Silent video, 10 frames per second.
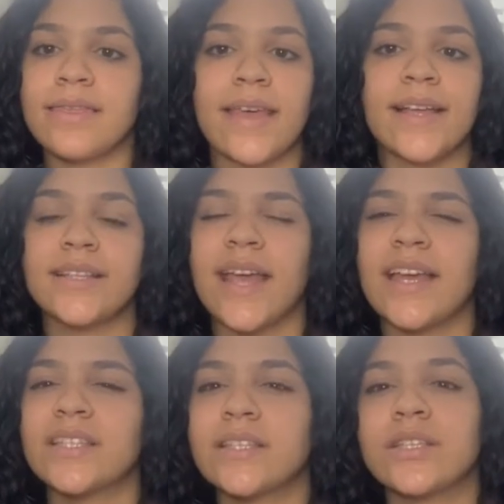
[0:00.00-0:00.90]
that's like
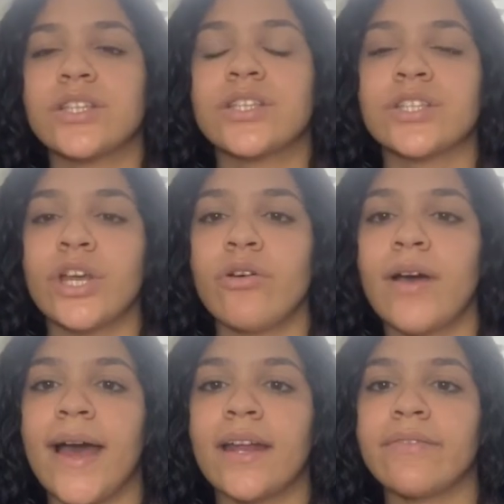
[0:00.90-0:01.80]
it's still
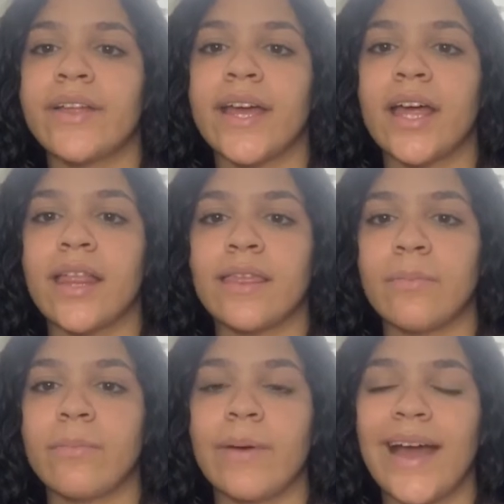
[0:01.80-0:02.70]
kind of like
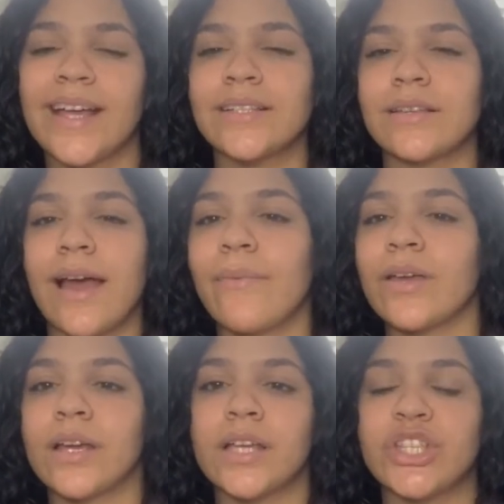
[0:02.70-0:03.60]
the i guess i
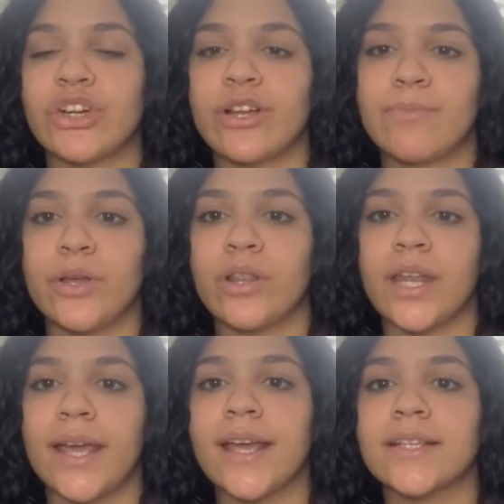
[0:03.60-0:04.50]
wouldn't consider it middle of the
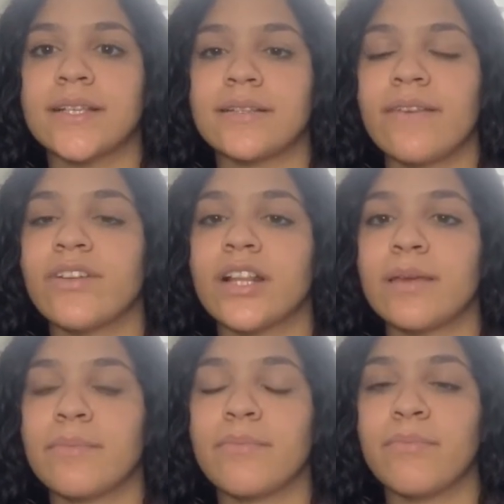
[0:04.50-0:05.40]
night because it's
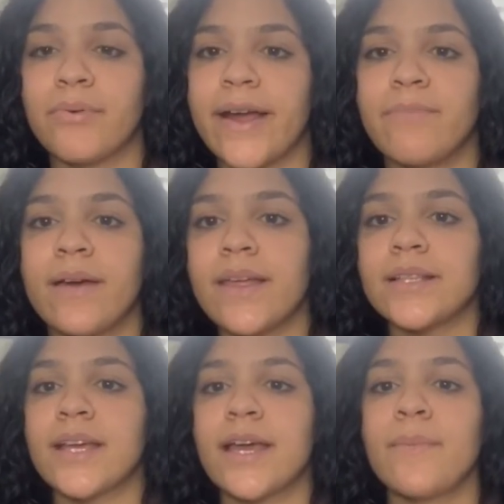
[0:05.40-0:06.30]
definitely bright by that
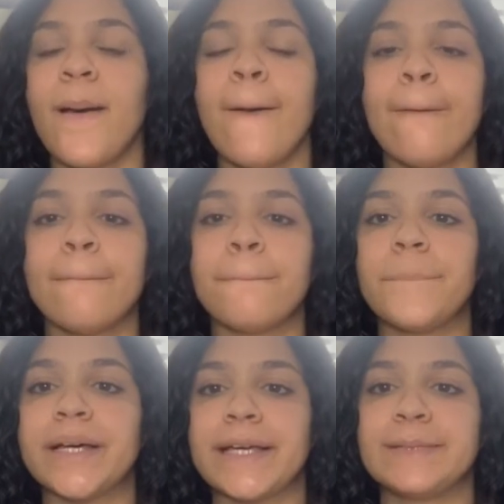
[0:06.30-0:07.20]
time
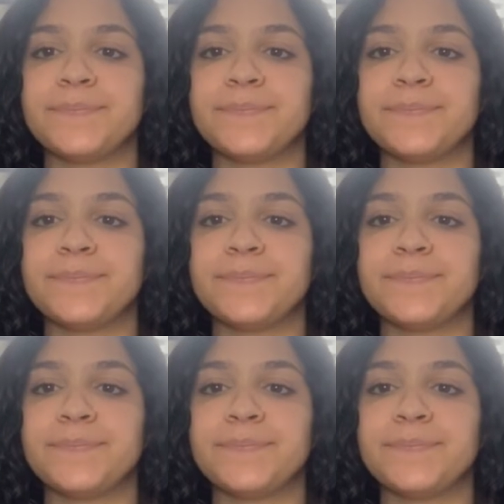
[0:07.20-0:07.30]
but